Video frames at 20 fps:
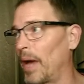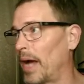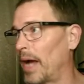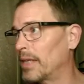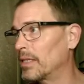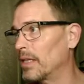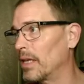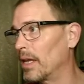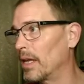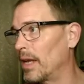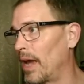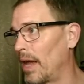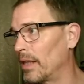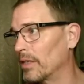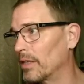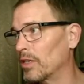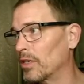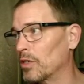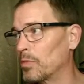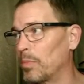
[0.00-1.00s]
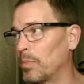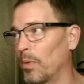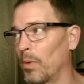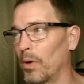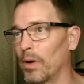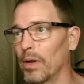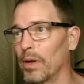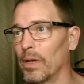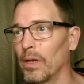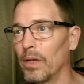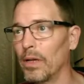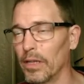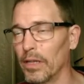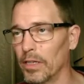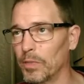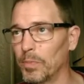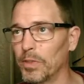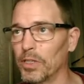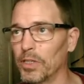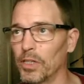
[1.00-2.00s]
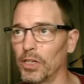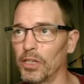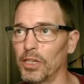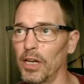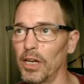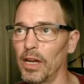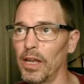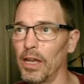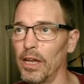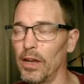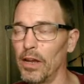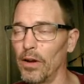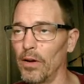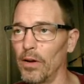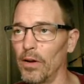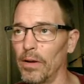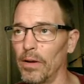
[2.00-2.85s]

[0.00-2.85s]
to the analysis board, this position here,